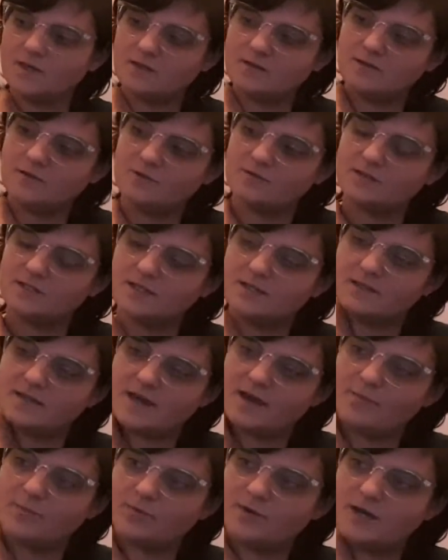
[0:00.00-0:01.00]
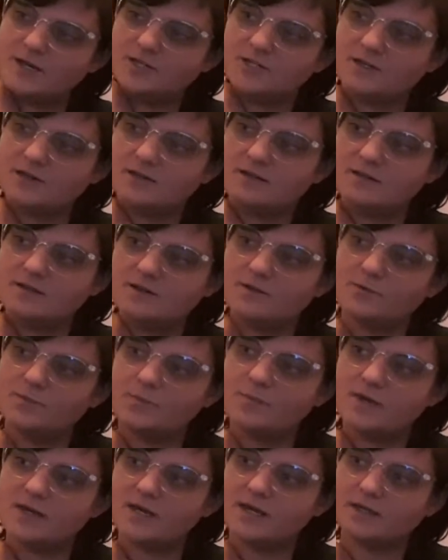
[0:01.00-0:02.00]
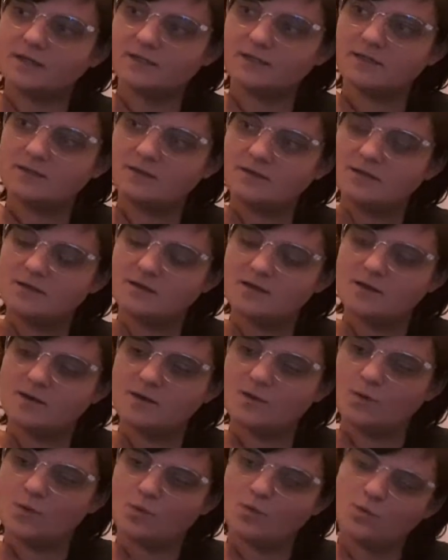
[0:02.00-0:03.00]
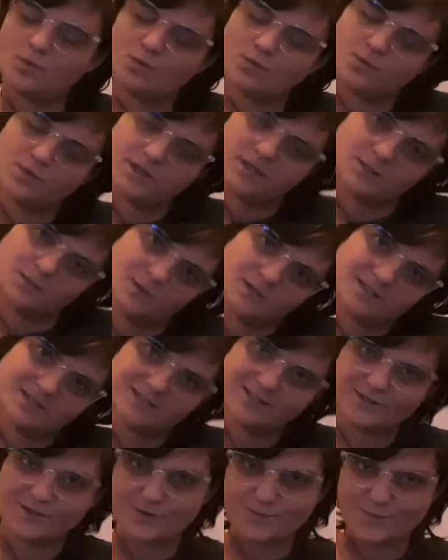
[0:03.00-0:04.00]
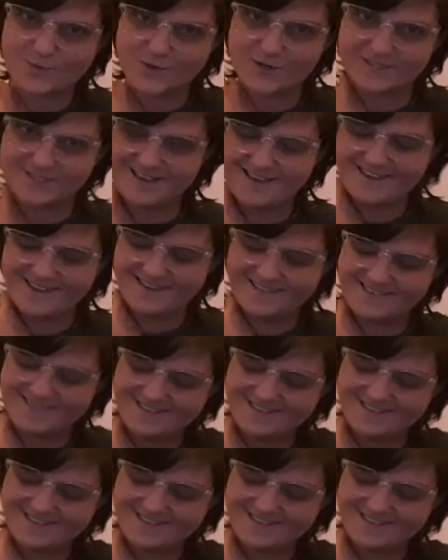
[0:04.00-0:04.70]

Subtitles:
using that pressure a little bit. Ooh, this one's a little more tight.